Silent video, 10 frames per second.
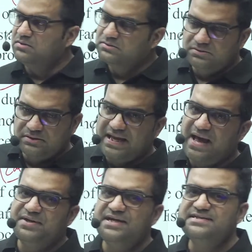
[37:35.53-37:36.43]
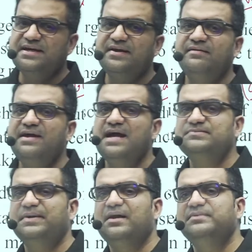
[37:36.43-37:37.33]
cabinet secretary has
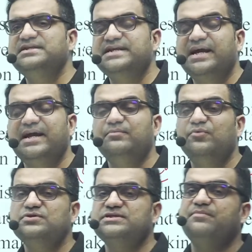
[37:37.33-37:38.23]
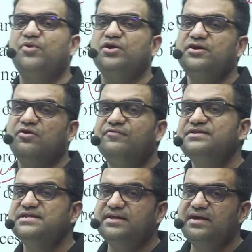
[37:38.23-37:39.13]
become the second most important office in
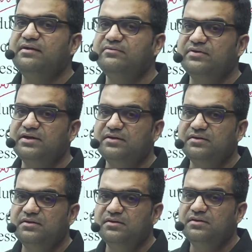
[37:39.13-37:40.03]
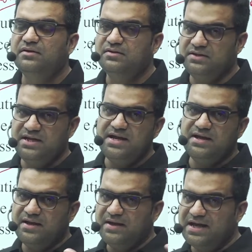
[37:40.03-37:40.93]
the country. The
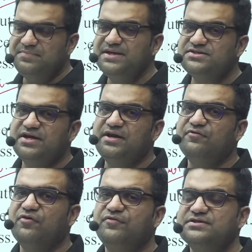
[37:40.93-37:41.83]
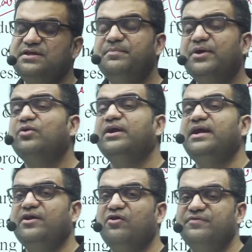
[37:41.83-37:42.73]
administrative office, the bureaucratic
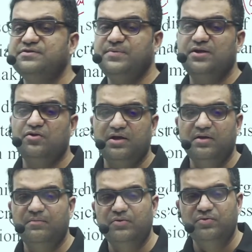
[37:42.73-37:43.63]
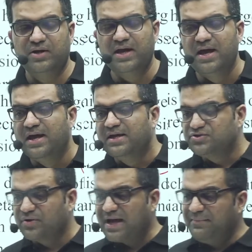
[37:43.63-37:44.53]
office we are talking about. Okay, so
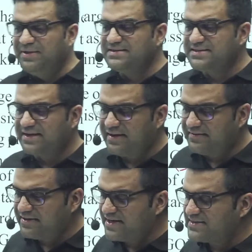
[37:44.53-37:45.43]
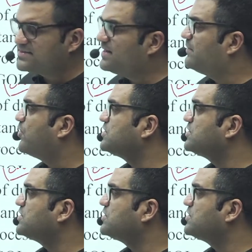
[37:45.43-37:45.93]
cabinet secretariat is the repository